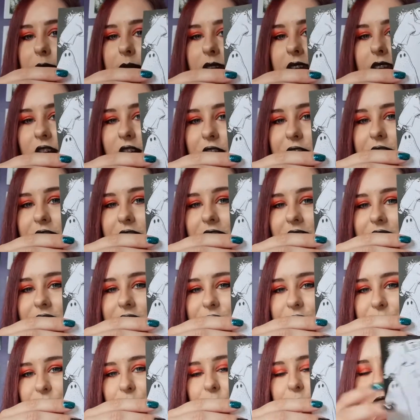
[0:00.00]
me on the
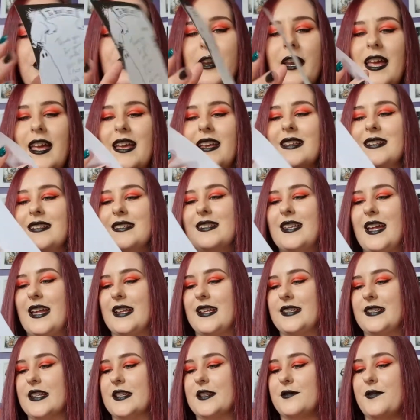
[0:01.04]
to-boo list, and
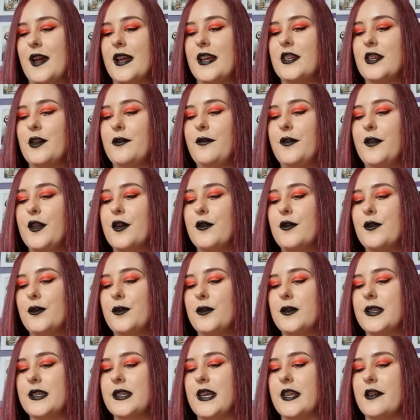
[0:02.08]
it says, thank you for your
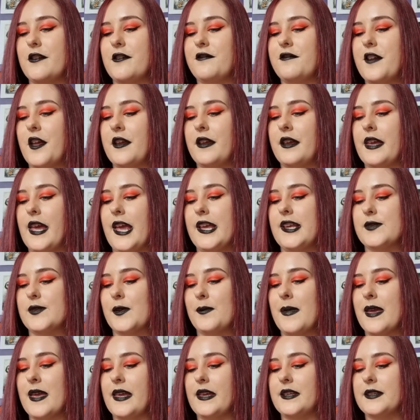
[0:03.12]
order. Your phone case will
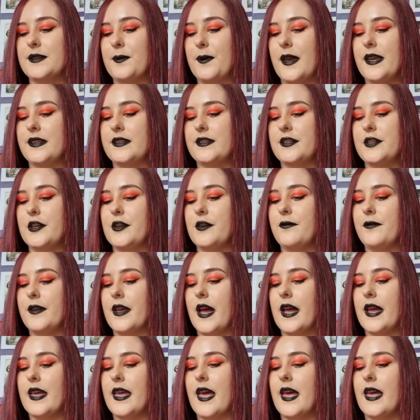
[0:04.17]
make its way to you
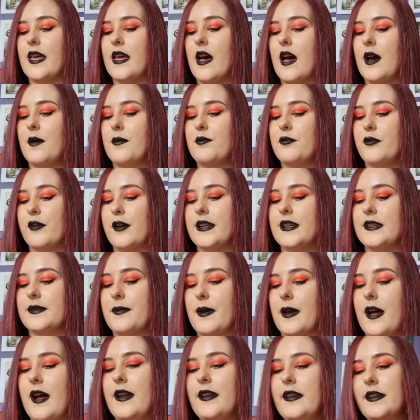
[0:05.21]
via our print
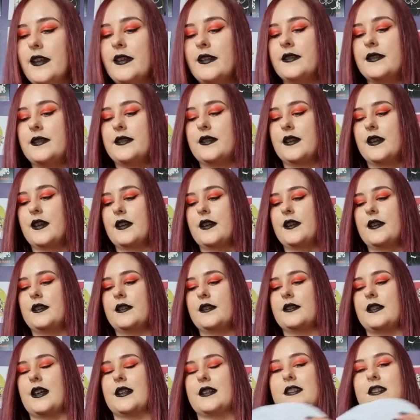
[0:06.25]
partners.
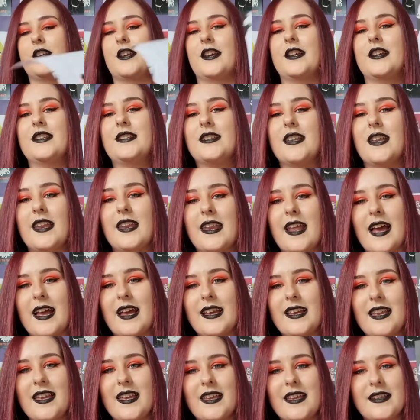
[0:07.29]
That's good. And that
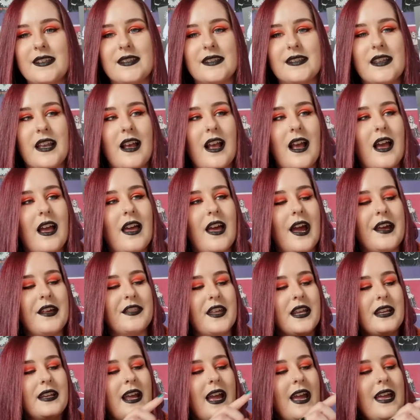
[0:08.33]
is, I
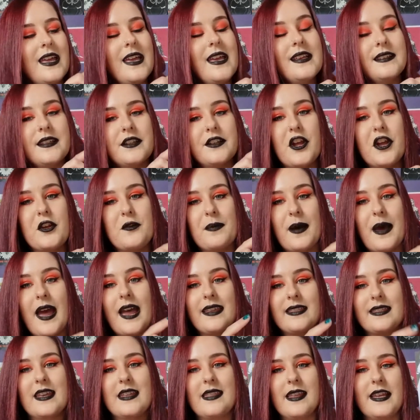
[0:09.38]
think that is a
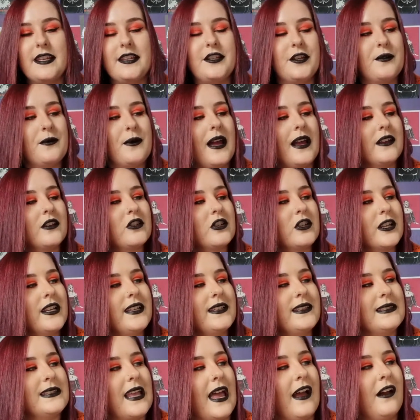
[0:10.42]
notepad that they do actually
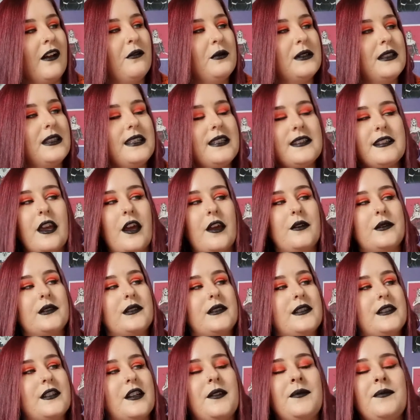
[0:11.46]
sell with these
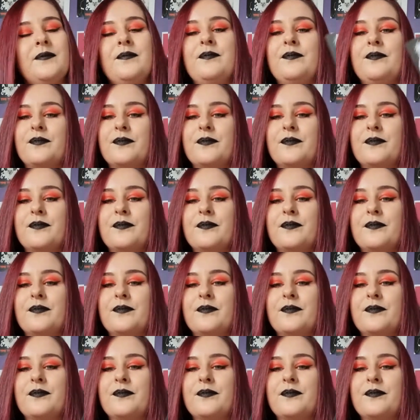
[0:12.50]
ghosts on.